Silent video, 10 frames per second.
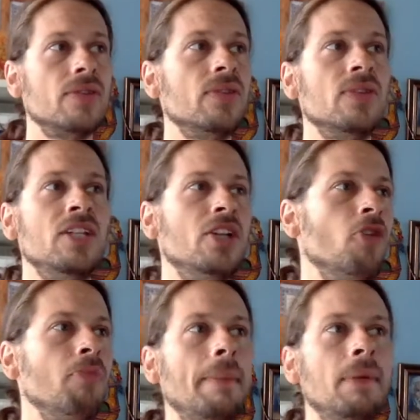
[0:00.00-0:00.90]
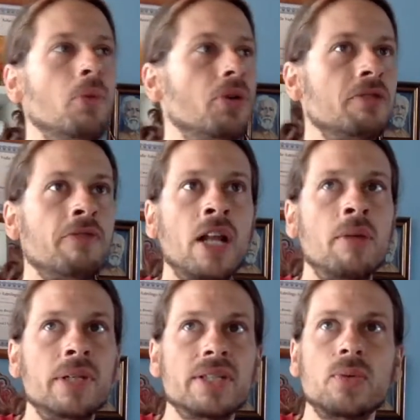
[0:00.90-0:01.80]
you know, maybe more
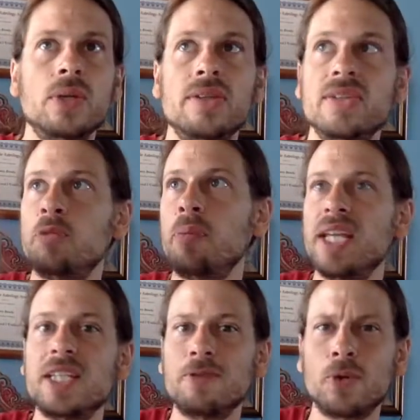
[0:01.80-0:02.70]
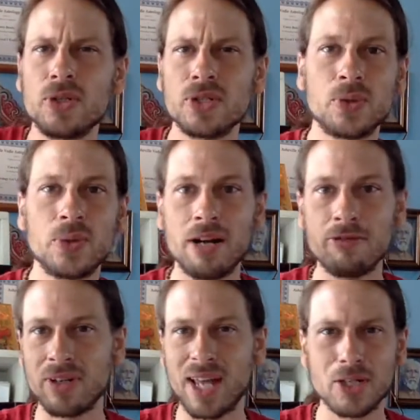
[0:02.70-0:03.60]
developments with the Space Force or
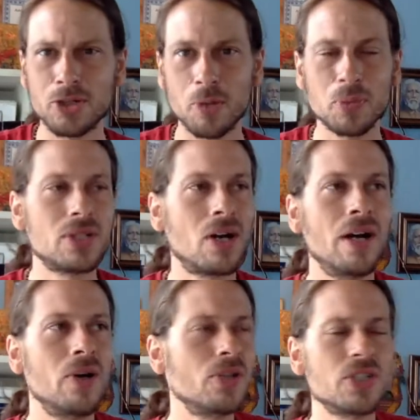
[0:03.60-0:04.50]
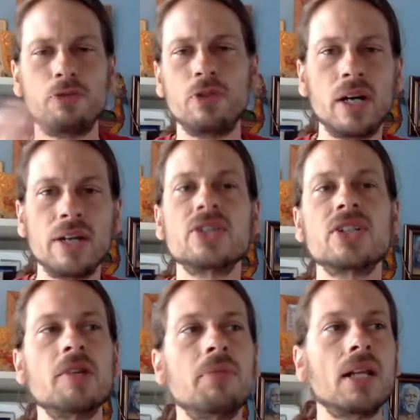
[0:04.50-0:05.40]
whatever that Trump started, or just there's
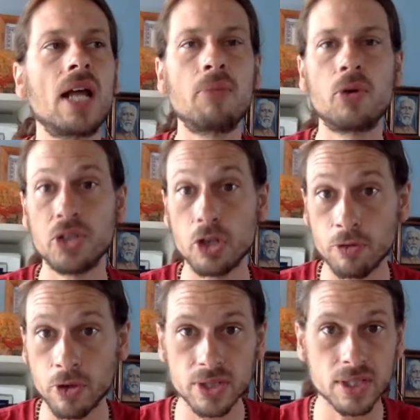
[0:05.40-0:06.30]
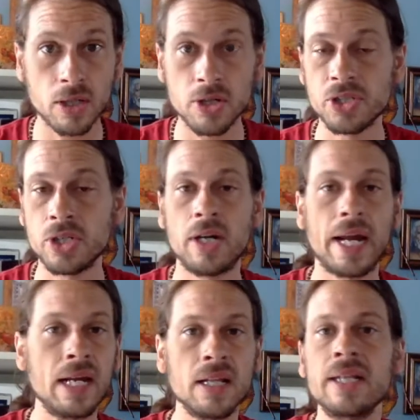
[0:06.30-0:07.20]
going to be a lot more UFO disclosure,
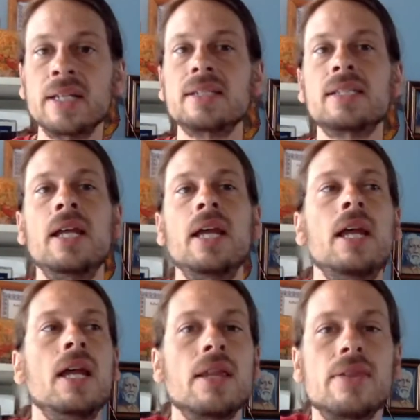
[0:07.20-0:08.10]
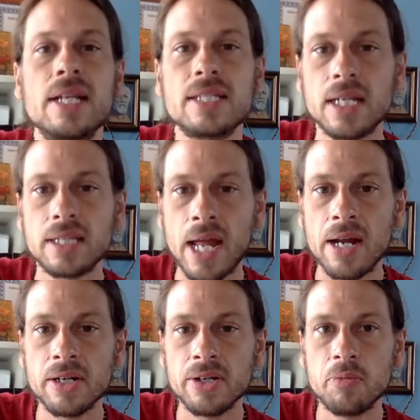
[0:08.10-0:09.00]
aliens, things like that
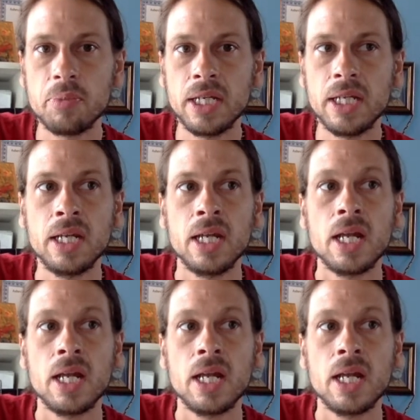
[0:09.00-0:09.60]
are going to be